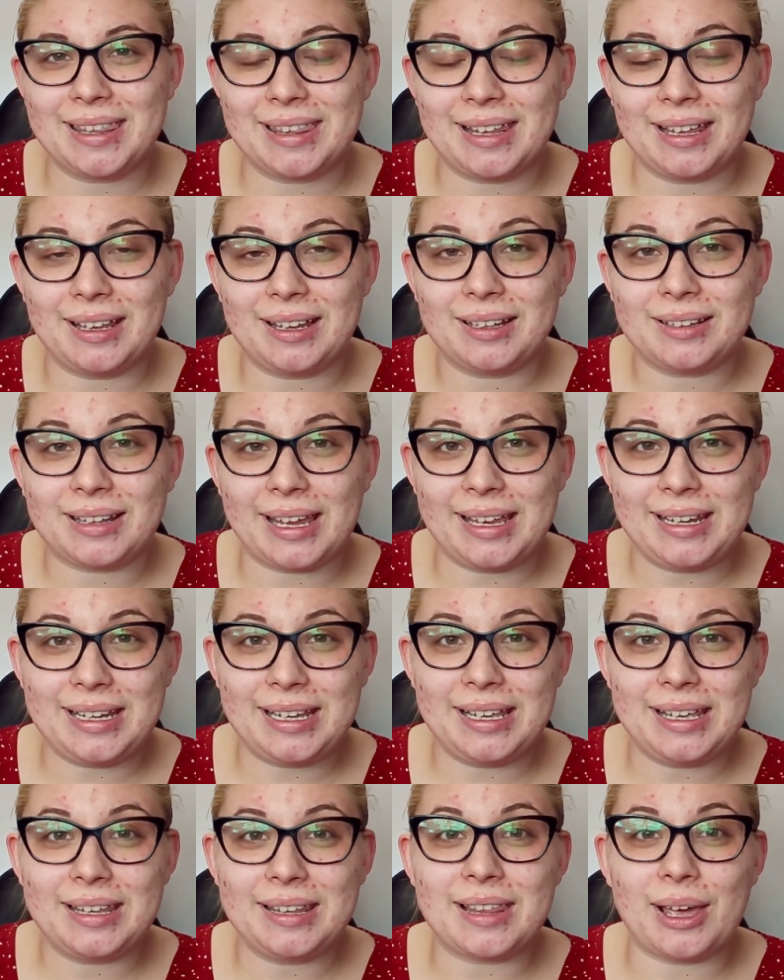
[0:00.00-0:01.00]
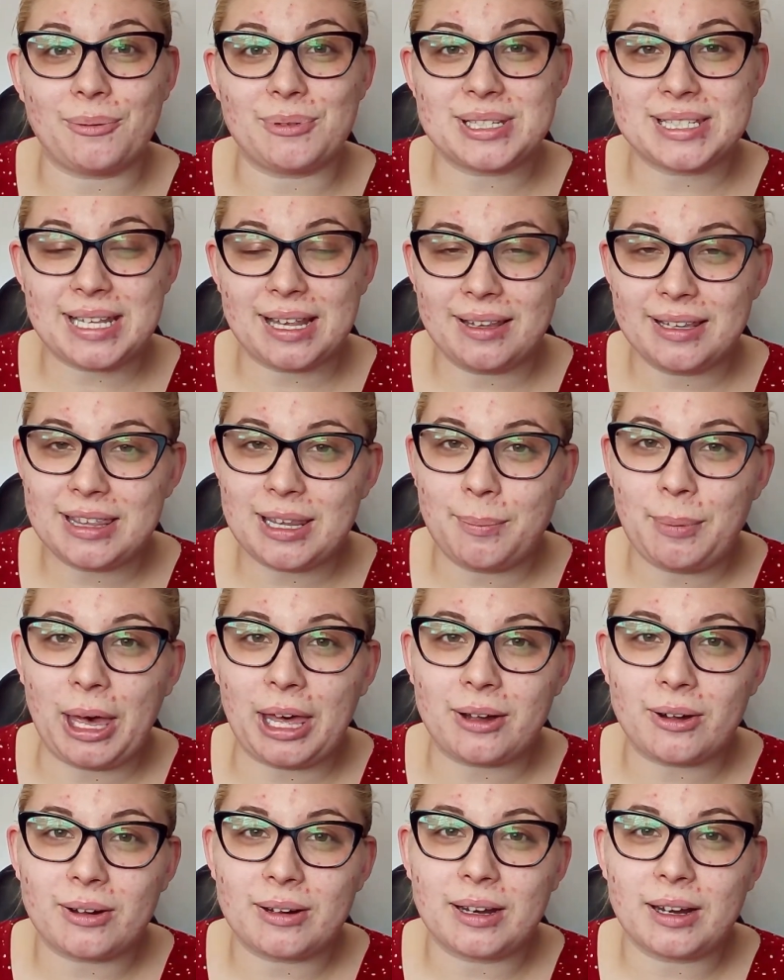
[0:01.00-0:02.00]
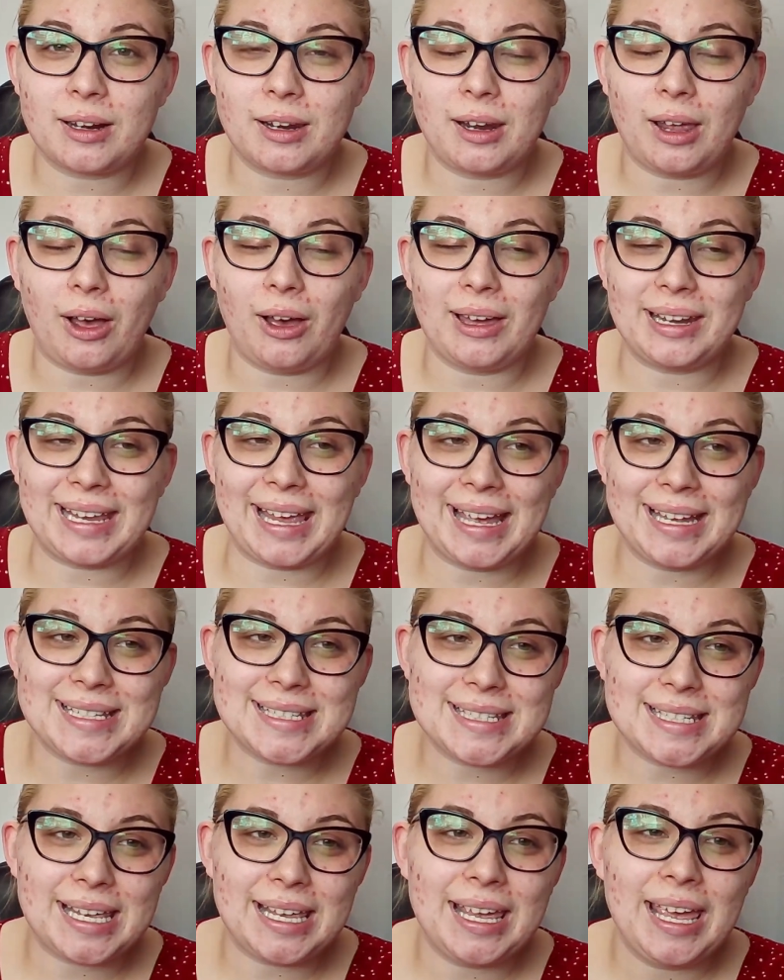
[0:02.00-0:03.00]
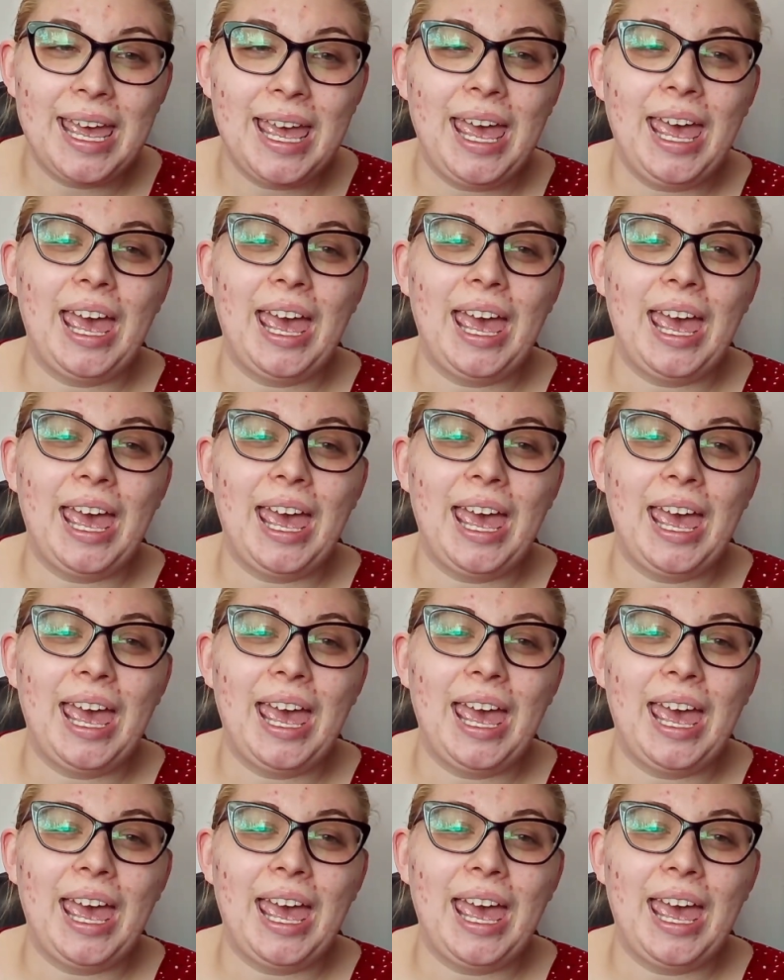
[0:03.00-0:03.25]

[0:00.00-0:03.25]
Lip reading: the lady that was selling the pattern on Etsy,